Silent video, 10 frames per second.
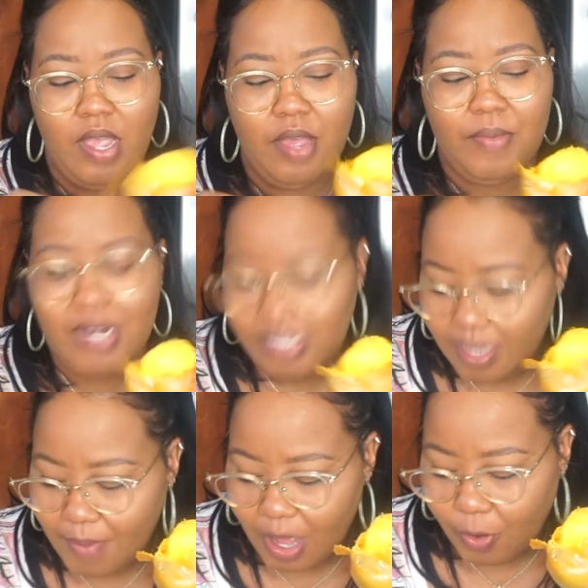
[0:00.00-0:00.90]
When you eat a
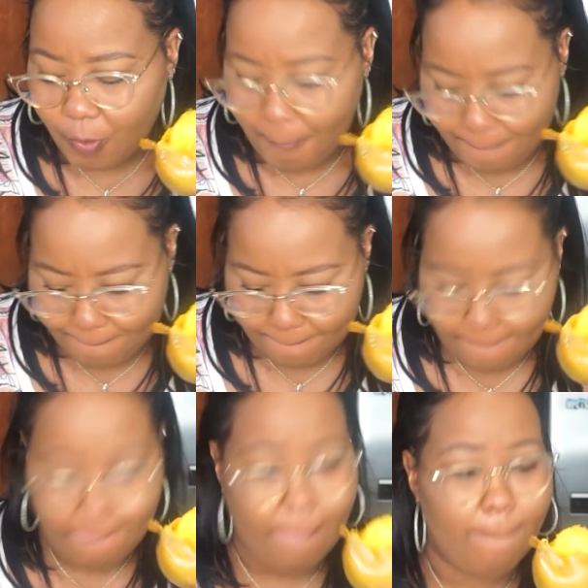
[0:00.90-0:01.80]
mango,
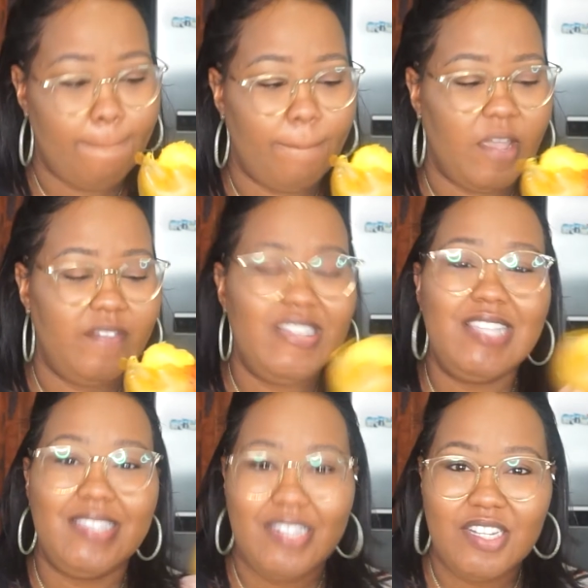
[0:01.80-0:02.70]
if this
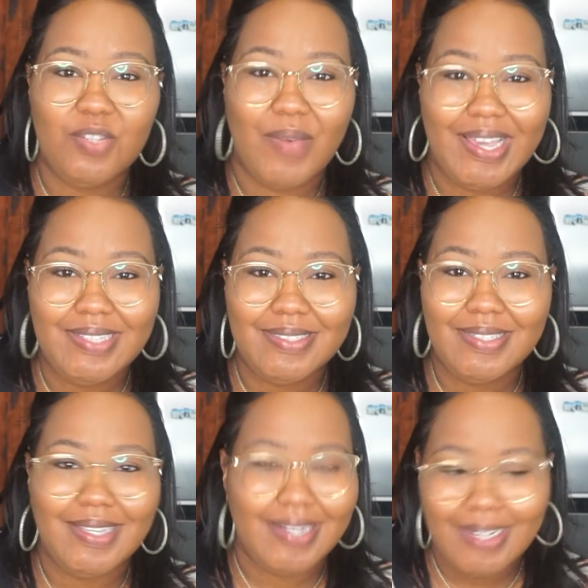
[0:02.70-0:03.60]
seed not white, you
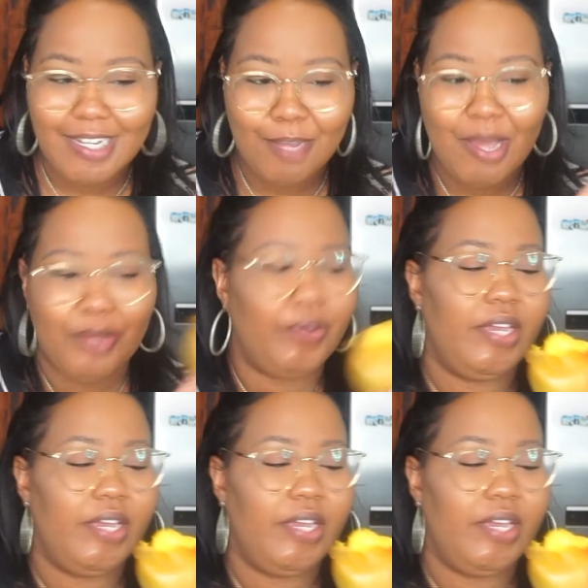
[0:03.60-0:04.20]
didn't eat any mango in